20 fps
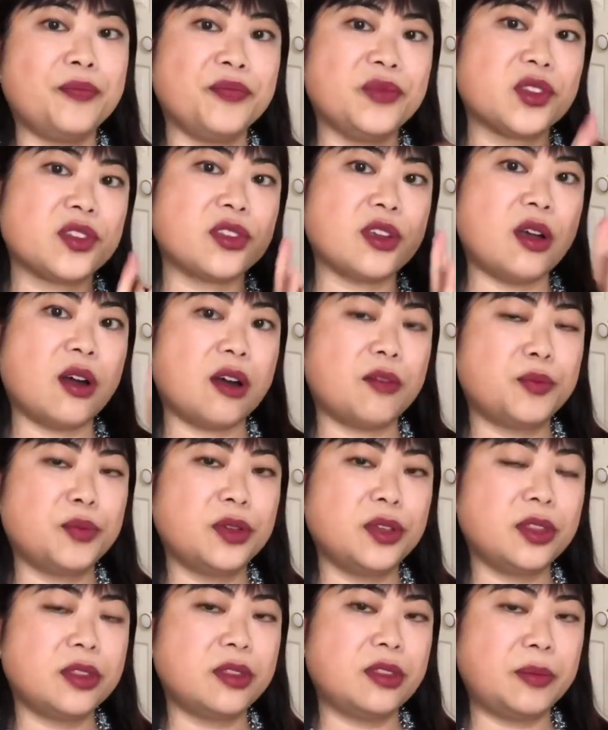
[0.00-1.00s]
So I'll
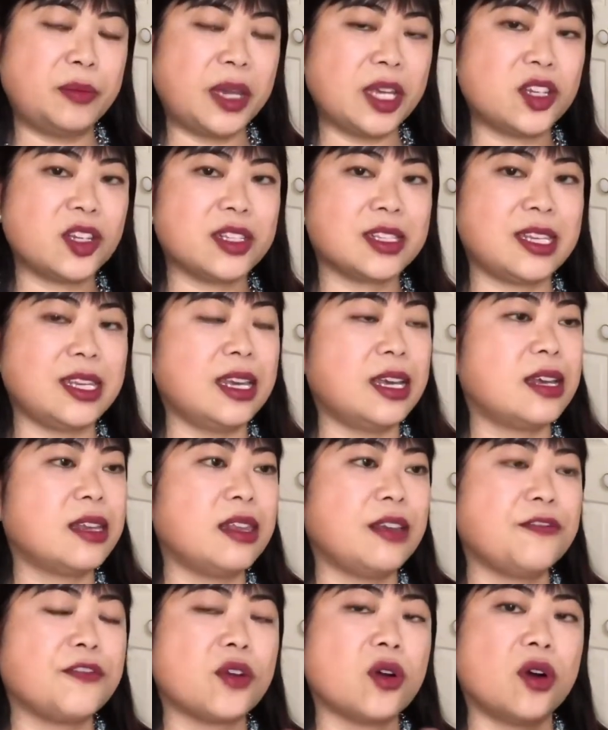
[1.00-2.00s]
put the pictures here.
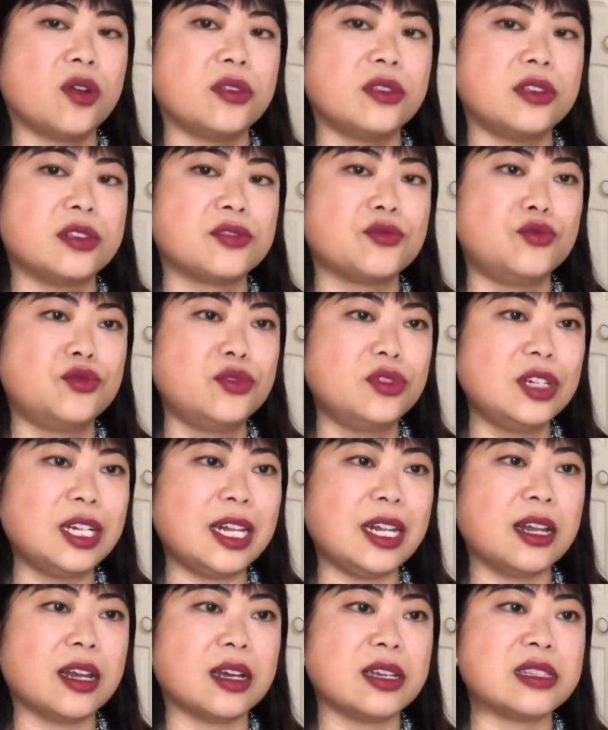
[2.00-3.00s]
They've got this really
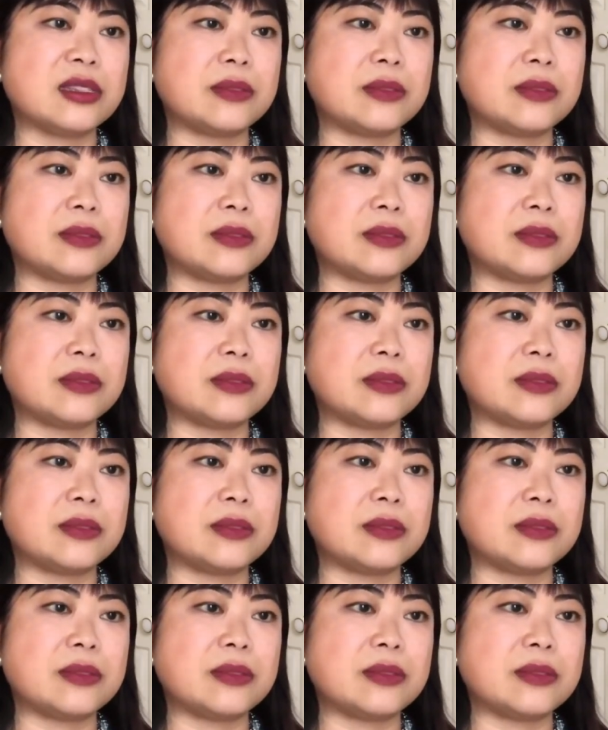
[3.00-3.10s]
nice